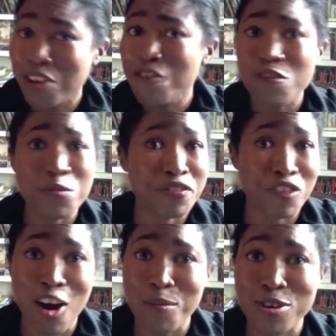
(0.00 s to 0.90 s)
from the
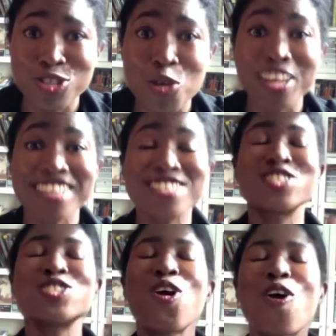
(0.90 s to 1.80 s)
farmer, so it is
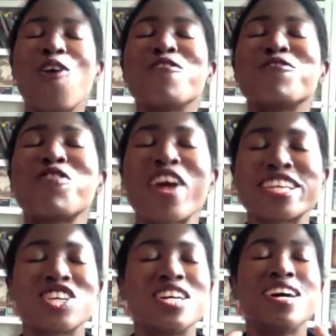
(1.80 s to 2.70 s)
so fresh.